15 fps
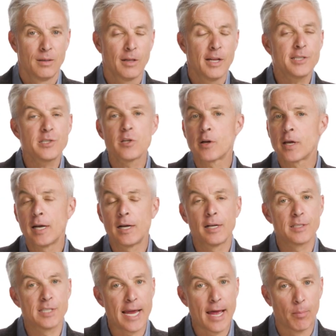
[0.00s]
Let's look at an
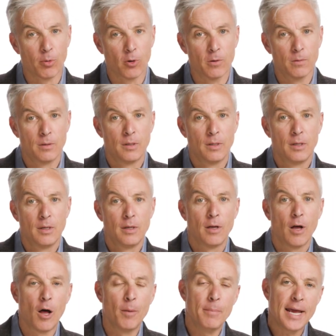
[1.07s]
example.
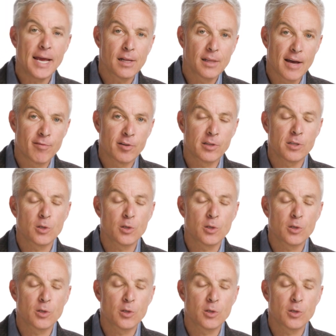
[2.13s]
On May 11,